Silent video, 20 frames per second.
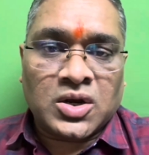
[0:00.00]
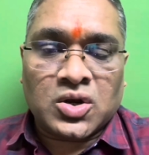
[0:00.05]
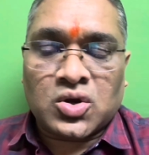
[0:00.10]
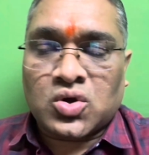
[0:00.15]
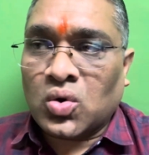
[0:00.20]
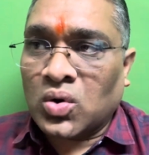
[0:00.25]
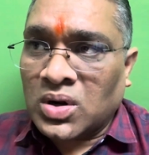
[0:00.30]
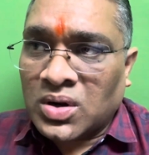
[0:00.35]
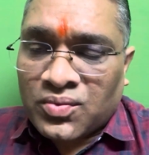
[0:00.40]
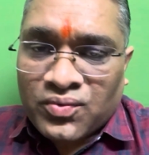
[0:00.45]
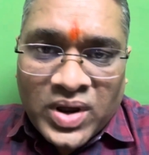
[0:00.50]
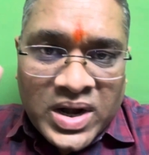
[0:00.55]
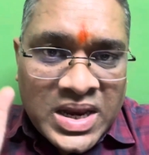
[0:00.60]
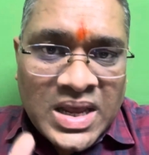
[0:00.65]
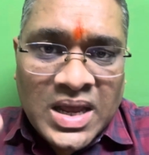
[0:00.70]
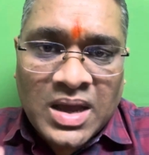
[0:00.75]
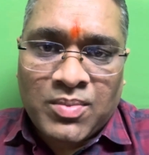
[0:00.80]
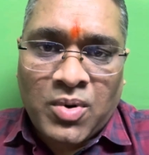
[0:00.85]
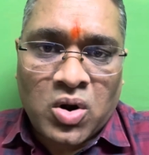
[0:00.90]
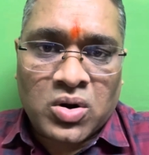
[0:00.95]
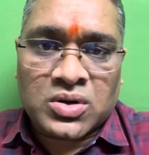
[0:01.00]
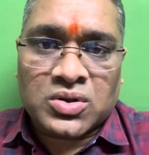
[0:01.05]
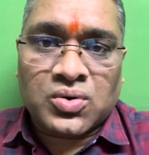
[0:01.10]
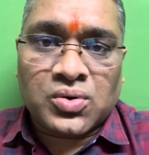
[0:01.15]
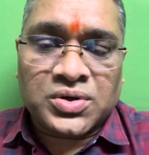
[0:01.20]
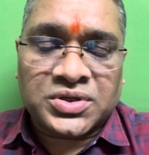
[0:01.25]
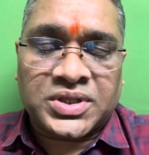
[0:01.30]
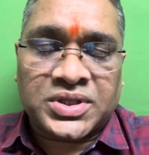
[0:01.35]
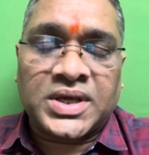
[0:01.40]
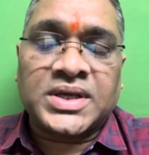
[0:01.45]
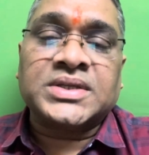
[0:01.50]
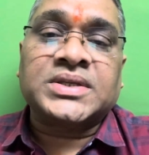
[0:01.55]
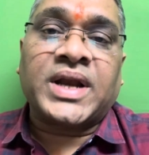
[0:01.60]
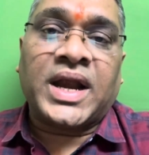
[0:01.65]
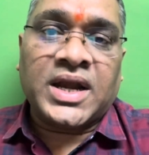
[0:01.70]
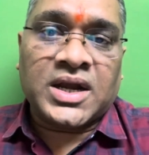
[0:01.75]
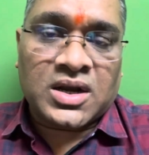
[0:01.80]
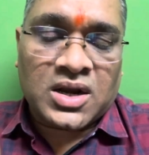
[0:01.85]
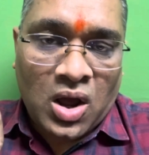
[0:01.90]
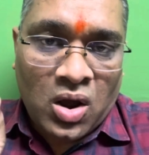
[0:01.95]
Don't worry about those things
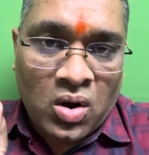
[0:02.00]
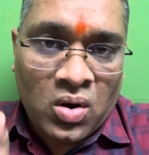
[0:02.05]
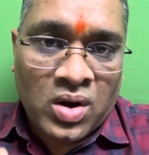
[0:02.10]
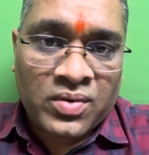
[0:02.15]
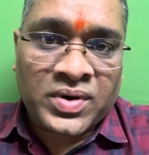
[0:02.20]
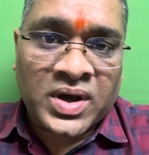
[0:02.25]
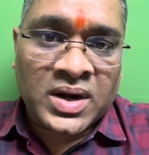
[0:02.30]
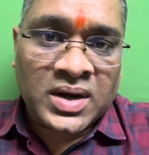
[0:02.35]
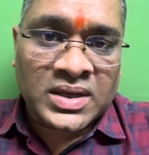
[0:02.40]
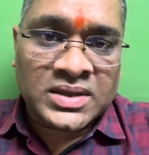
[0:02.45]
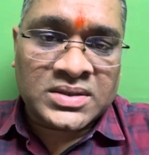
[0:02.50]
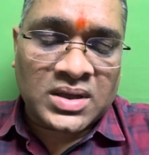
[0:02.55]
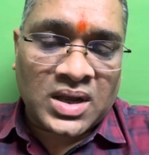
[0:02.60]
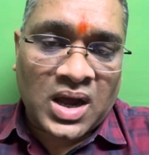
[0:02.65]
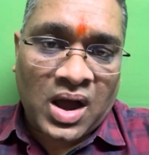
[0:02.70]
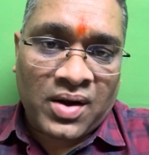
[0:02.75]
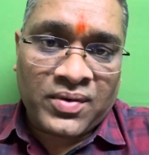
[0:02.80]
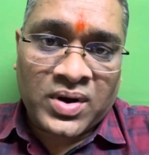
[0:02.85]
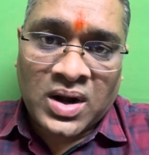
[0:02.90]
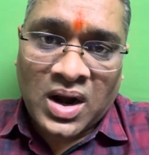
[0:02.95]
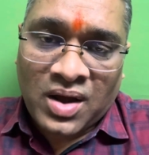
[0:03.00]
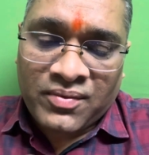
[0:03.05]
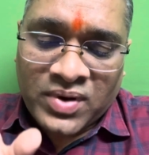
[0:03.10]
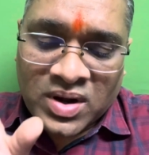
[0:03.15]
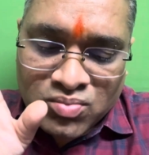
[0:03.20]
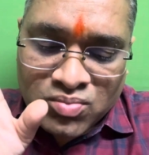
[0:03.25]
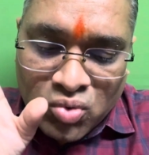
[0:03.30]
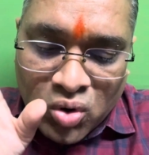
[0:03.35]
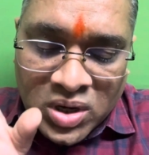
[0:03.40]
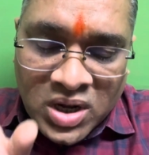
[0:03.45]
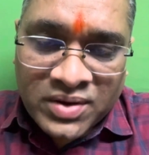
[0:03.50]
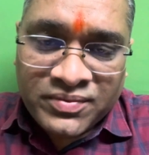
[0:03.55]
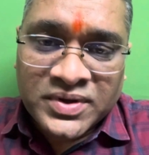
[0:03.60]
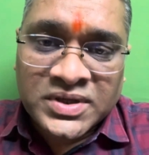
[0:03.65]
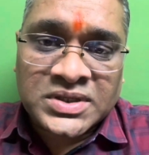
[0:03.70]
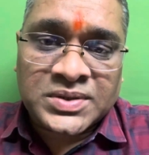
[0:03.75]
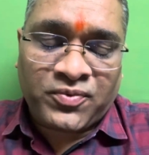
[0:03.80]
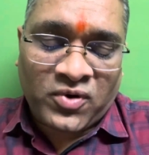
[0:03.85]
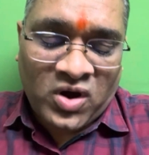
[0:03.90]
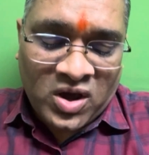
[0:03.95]
right now. Our motive
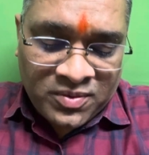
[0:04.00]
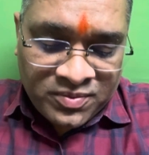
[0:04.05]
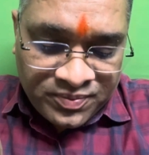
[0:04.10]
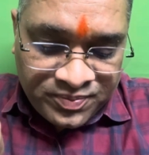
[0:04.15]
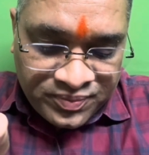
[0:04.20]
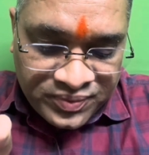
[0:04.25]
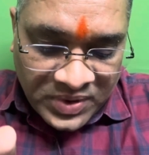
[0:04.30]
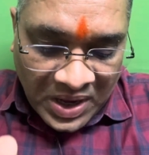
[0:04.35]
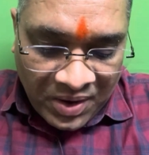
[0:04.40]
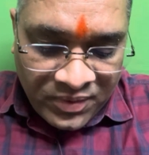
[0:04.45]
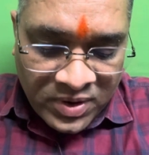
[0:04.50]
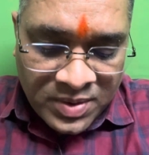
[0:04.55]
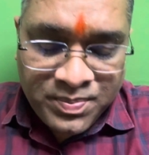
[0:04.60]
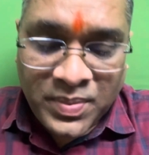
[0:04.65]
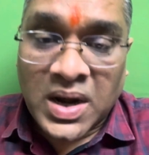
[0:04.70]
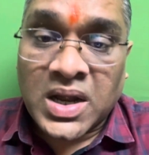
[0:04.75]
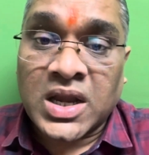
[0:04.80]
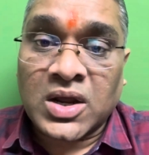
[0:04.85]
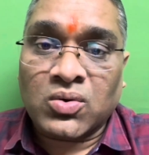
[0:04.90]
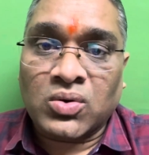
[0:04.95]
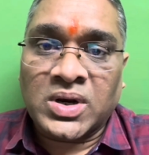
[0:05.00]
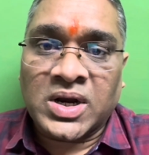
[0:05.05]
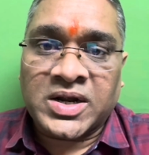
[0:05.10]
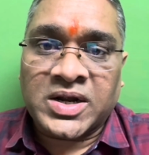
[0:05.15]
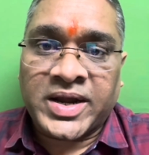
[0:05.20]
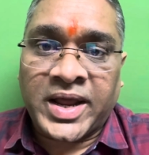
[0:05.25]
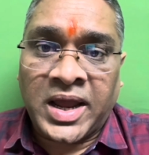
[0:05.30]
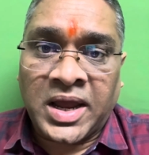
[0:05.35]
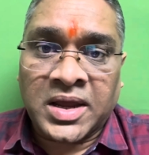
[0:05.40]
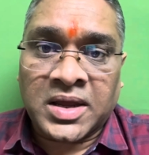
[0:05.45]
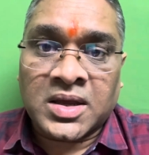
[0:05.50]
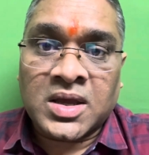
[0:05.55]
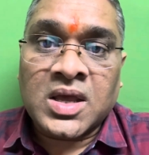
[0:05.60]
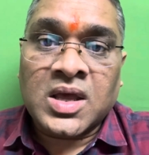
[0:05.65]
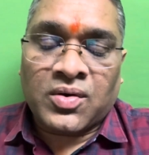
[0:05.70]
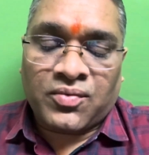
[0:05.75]
is for our particular day.